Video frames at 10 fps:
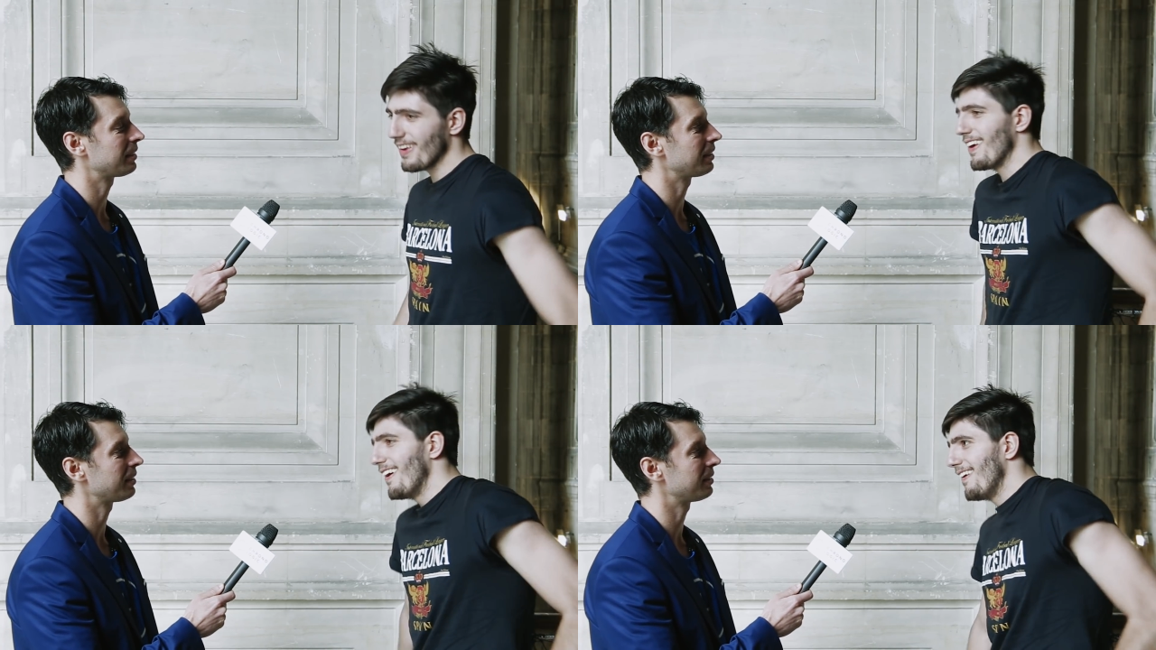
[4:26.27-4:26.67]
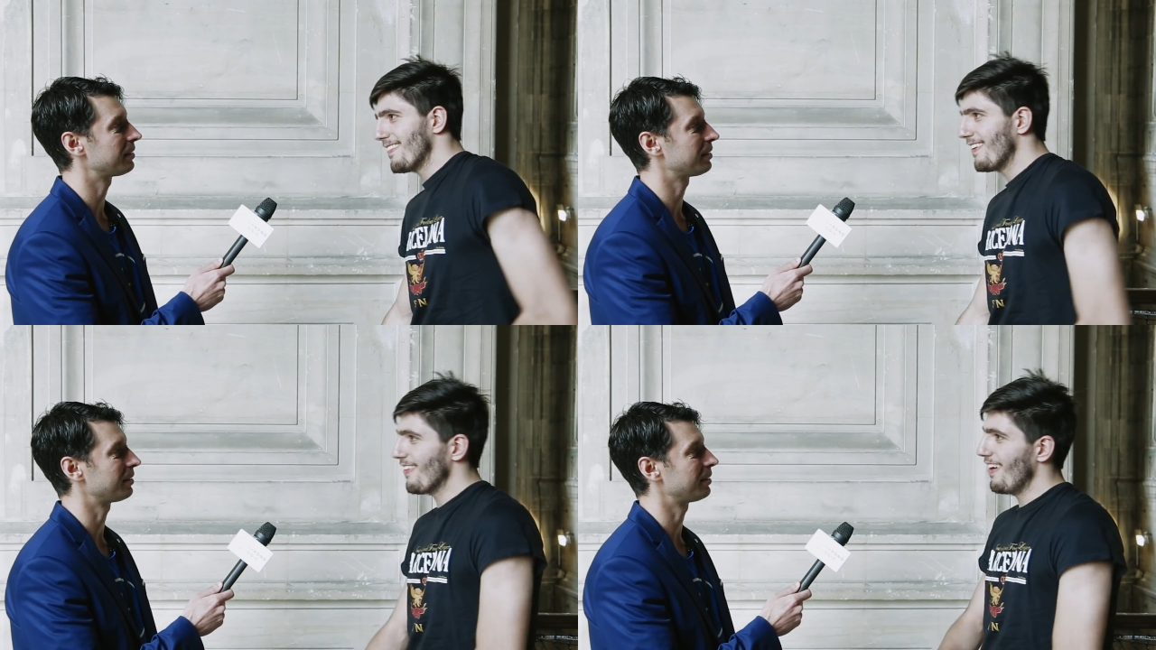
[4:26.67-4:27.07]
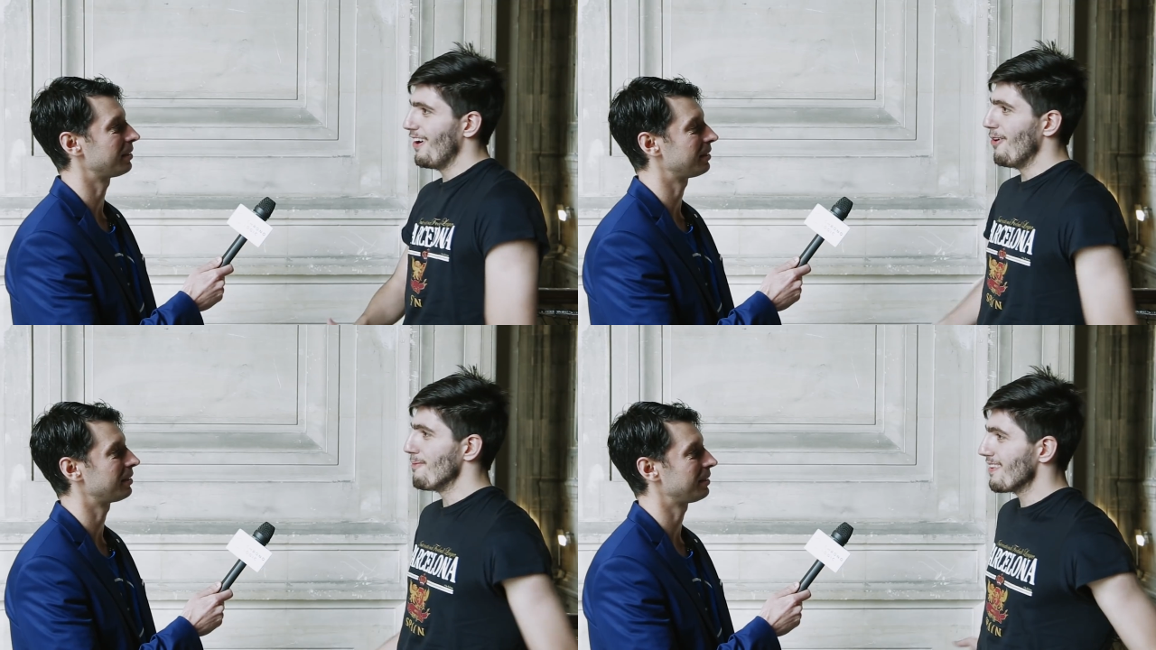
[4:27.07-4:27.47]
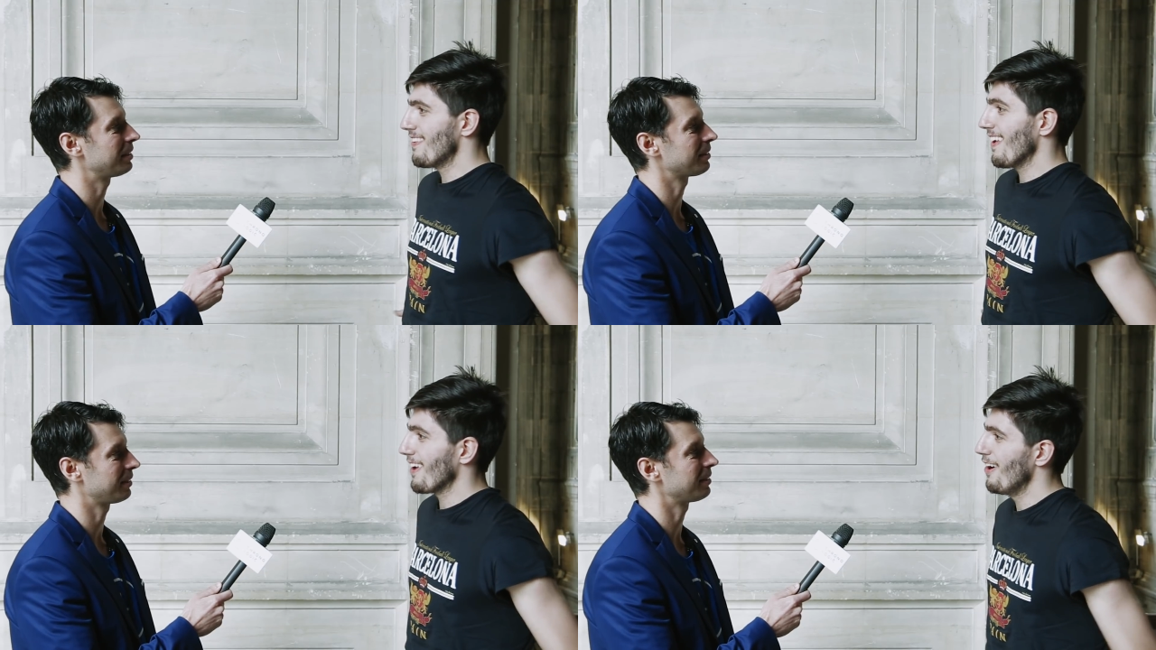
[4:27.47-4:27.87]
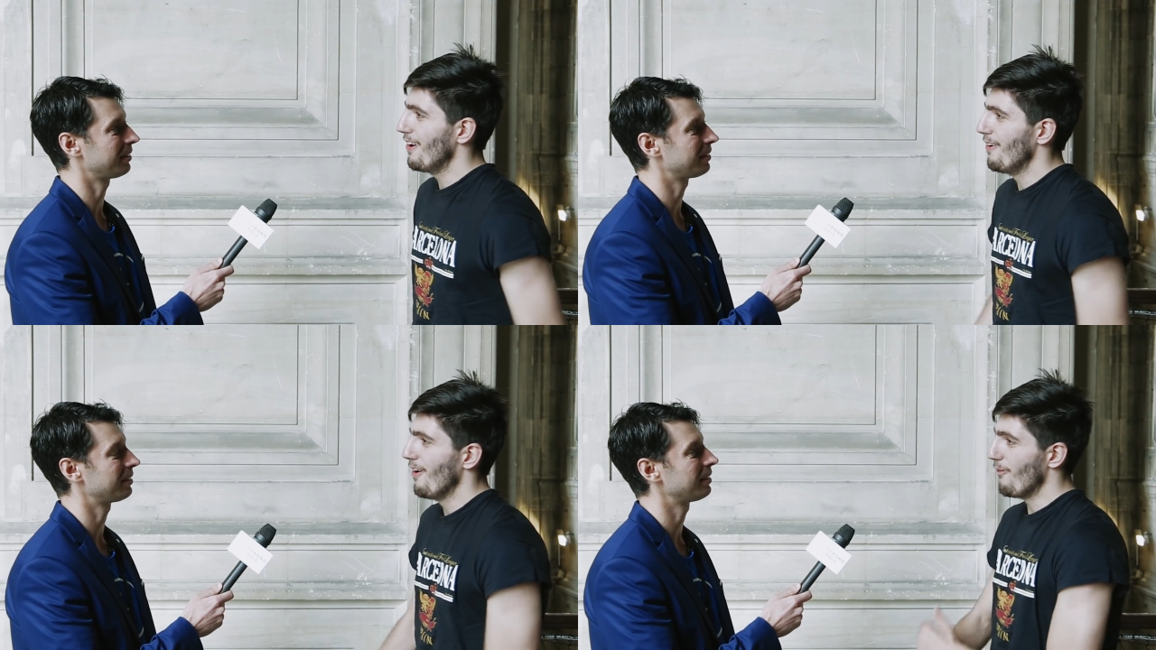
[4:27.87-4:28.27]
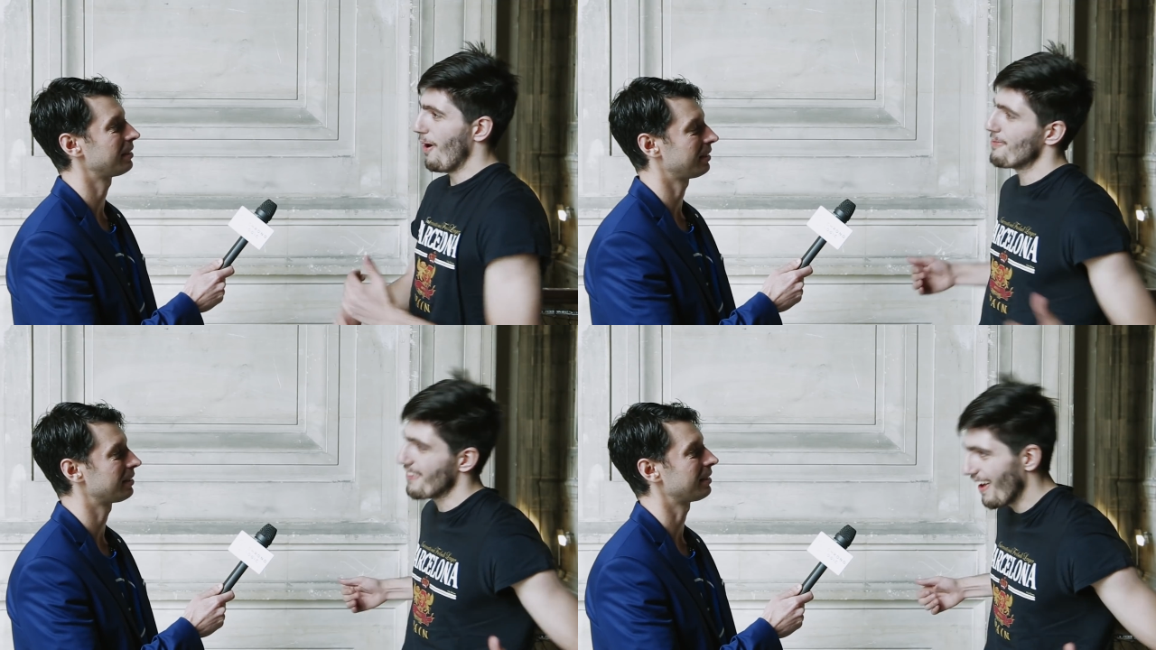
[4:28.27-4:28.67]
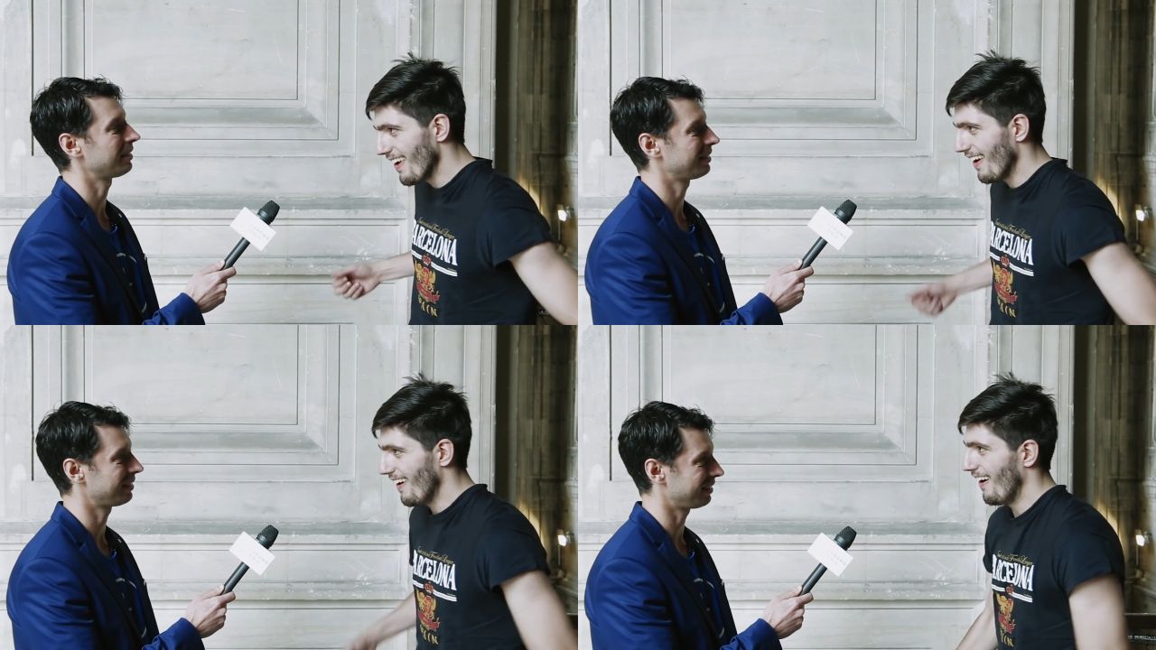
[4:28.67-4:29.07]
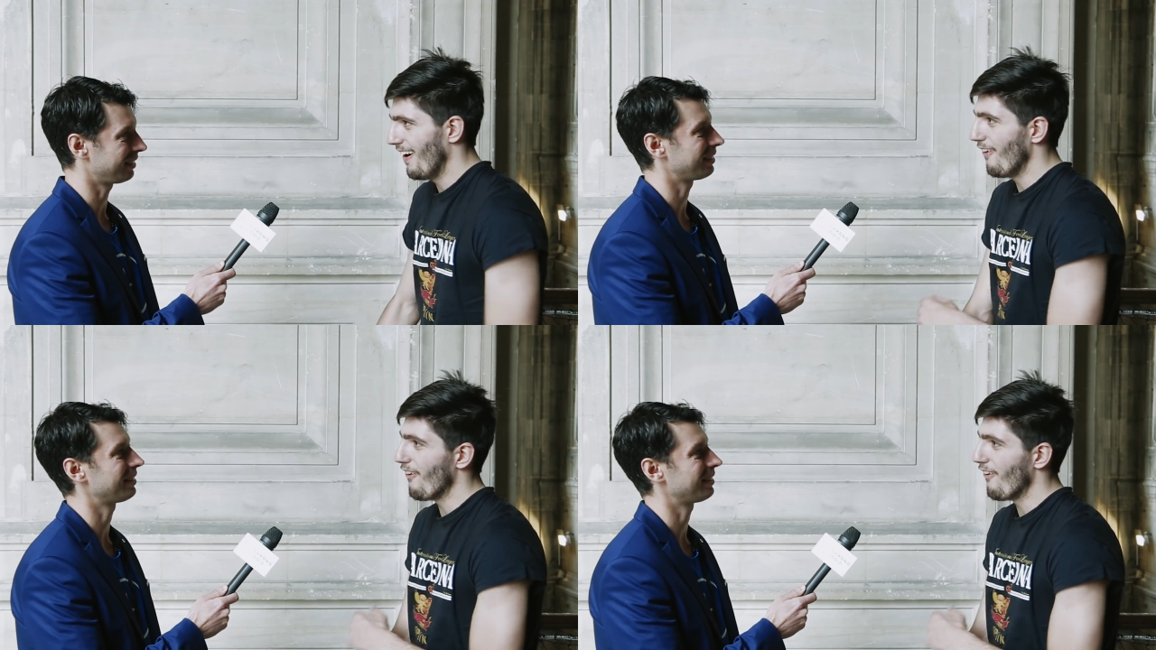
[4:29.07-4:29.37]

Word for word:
Speaker 1: can go to the OMISE Go website uh,